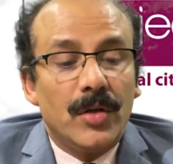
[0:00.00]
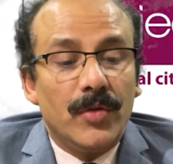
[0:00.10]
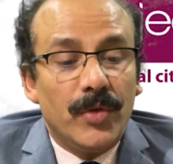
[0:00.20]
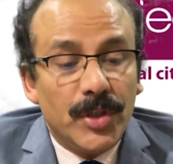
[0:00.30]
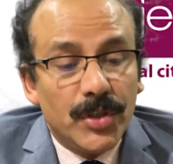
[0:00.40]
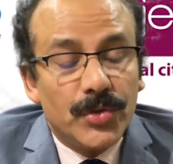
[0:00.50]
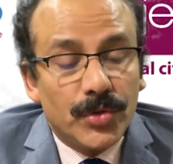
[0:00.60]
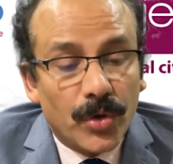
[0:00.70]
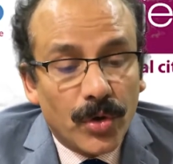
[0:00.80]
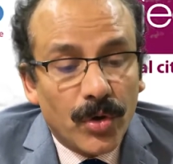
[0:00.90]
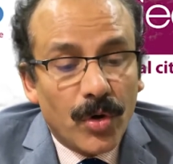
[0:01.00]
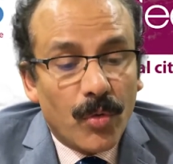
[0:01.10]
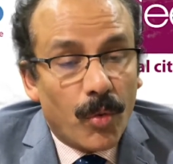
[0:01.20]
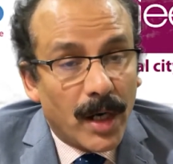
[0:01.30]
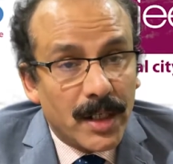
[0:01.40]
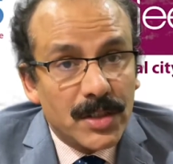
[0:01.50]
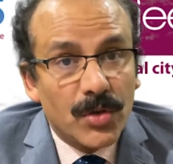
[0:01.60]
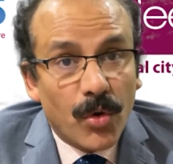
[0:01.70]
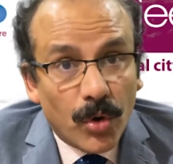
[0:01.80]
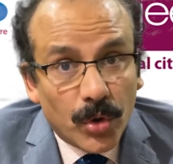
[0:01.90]
We need to know what is
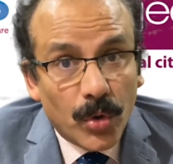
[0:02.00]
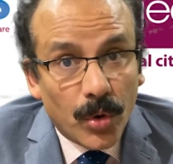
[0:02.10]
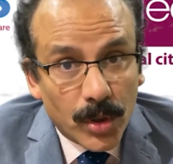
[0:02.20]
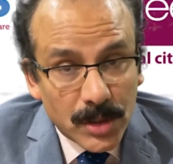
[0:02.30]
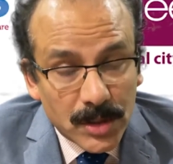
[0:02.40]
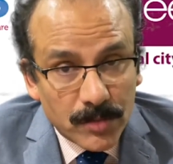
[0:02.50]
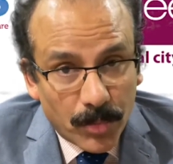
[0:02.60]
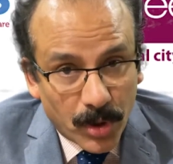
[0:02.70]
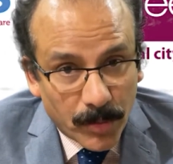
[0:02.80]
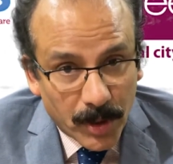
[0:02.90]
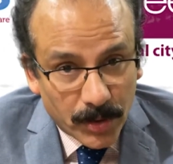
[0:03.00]
autologous bone marrow